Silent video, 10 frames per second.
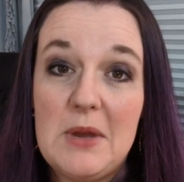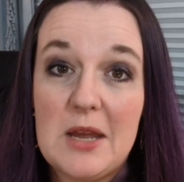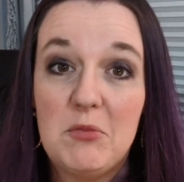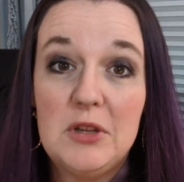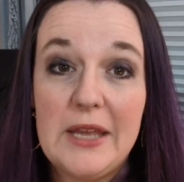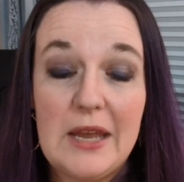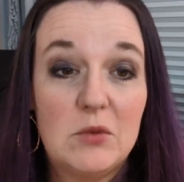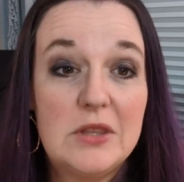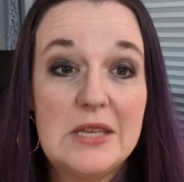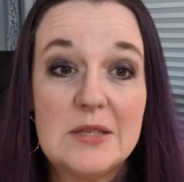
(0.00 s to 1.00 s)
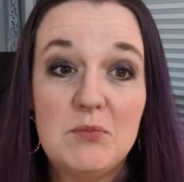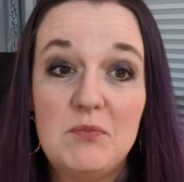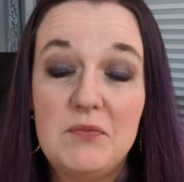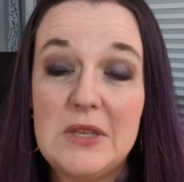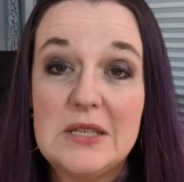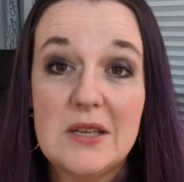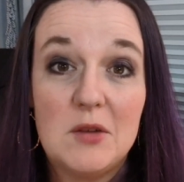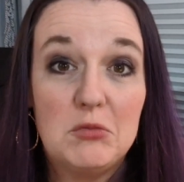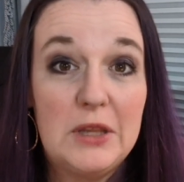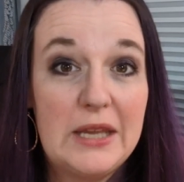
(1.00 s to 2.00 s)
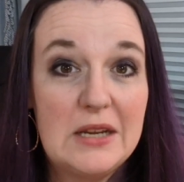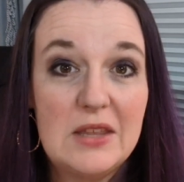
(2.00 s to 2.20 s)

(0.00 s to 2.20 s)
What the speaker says: make a plan. When these unplanned